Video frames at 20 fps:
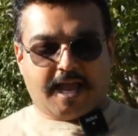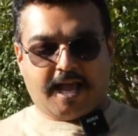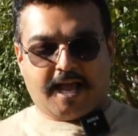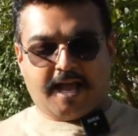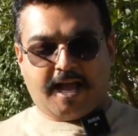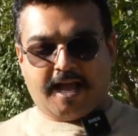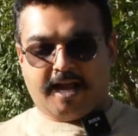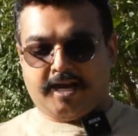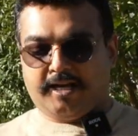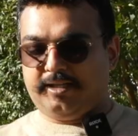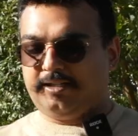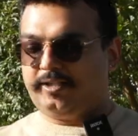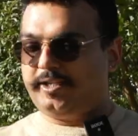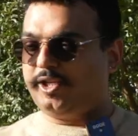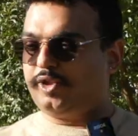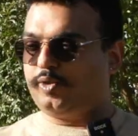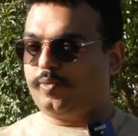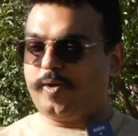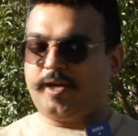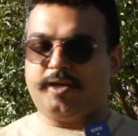And
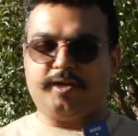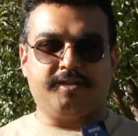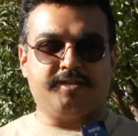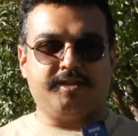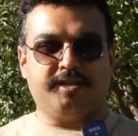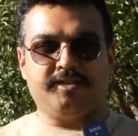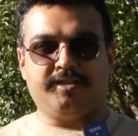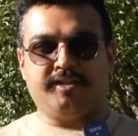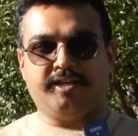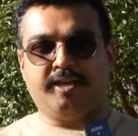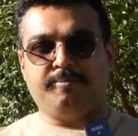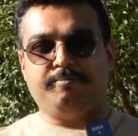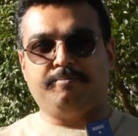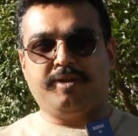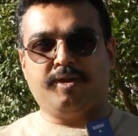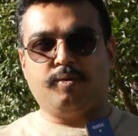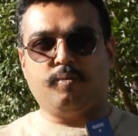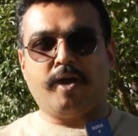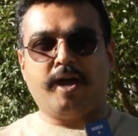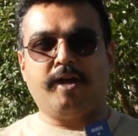this one is
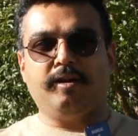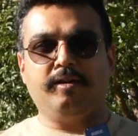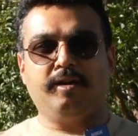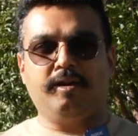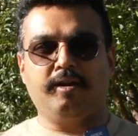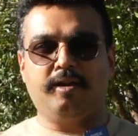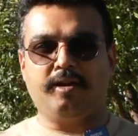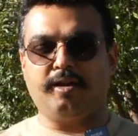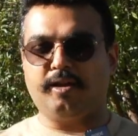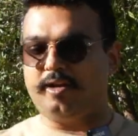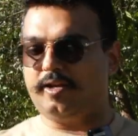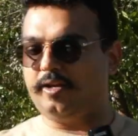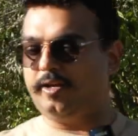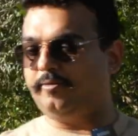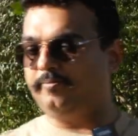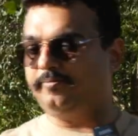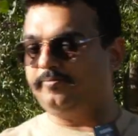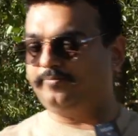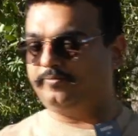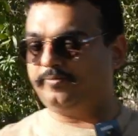
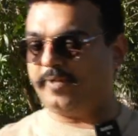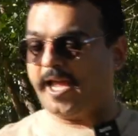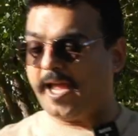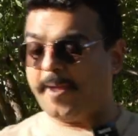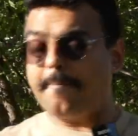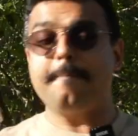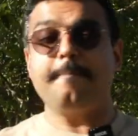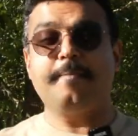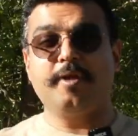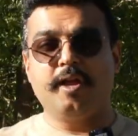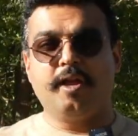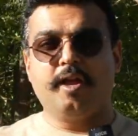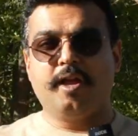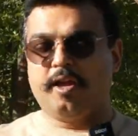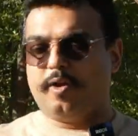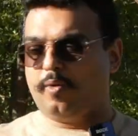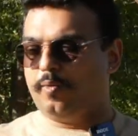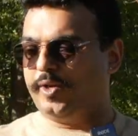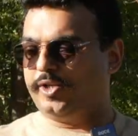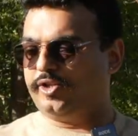ECMB1m,
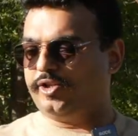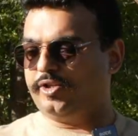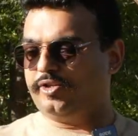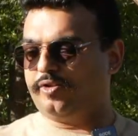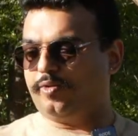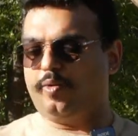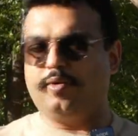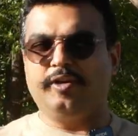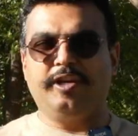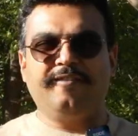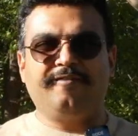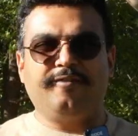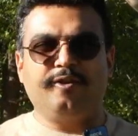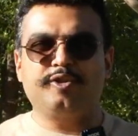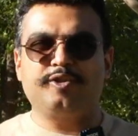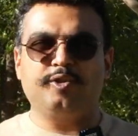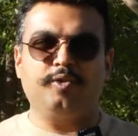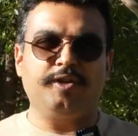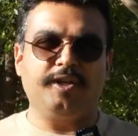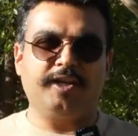which is only for
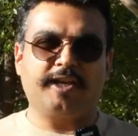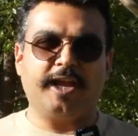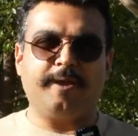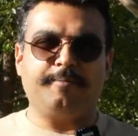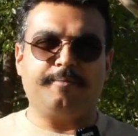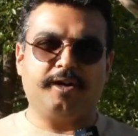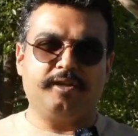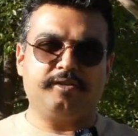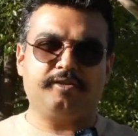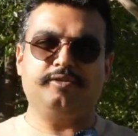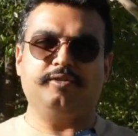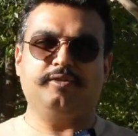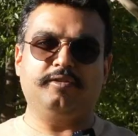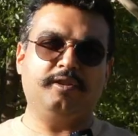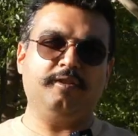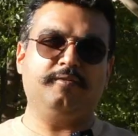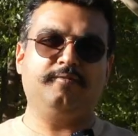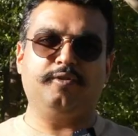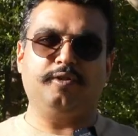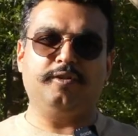Sony cameras. So
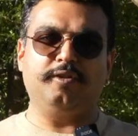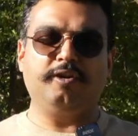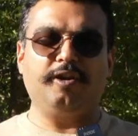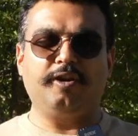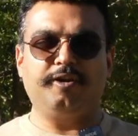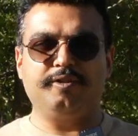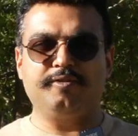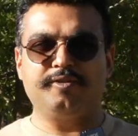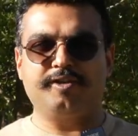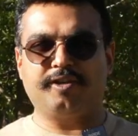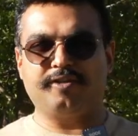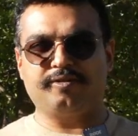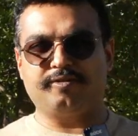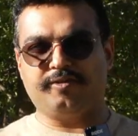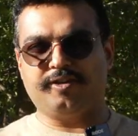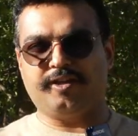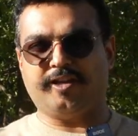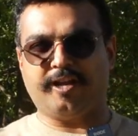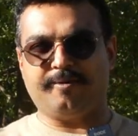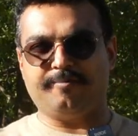if you're not using a
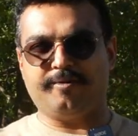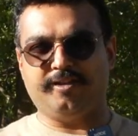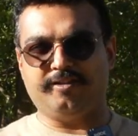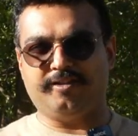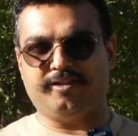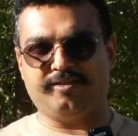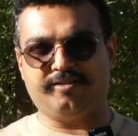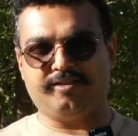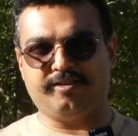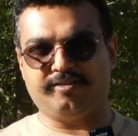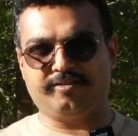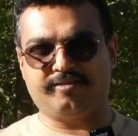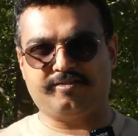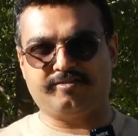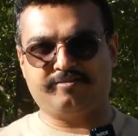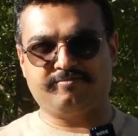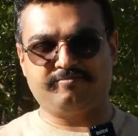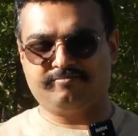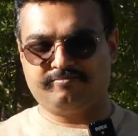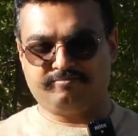Sony camera, this
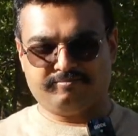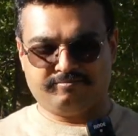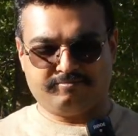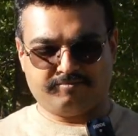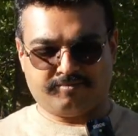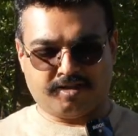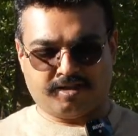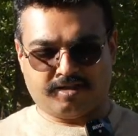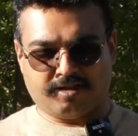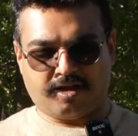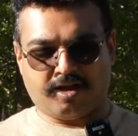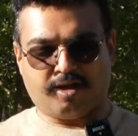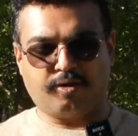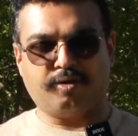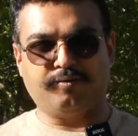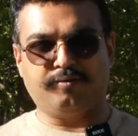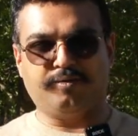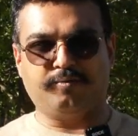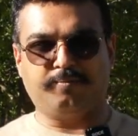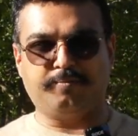is out
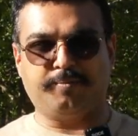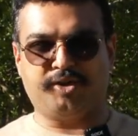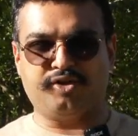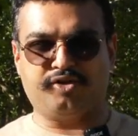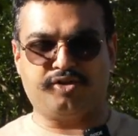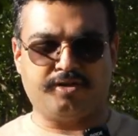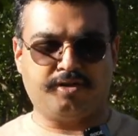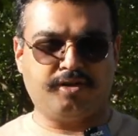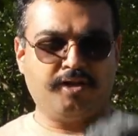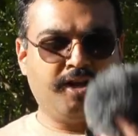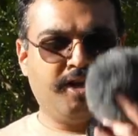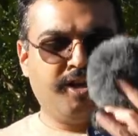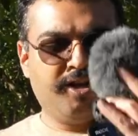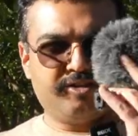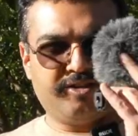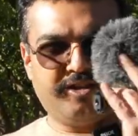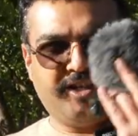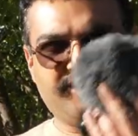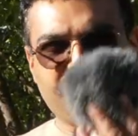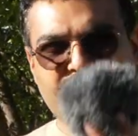of the picture.
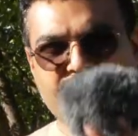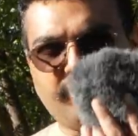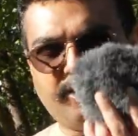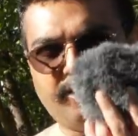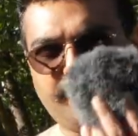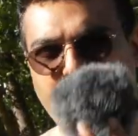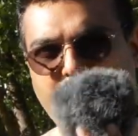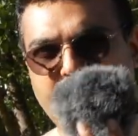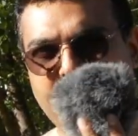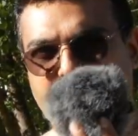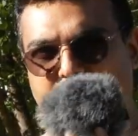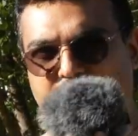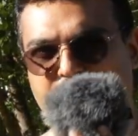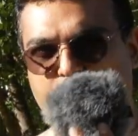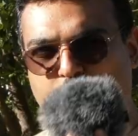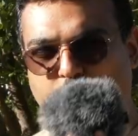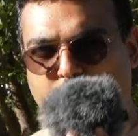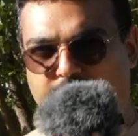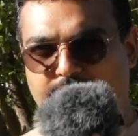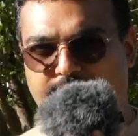So let's talk about
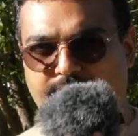this one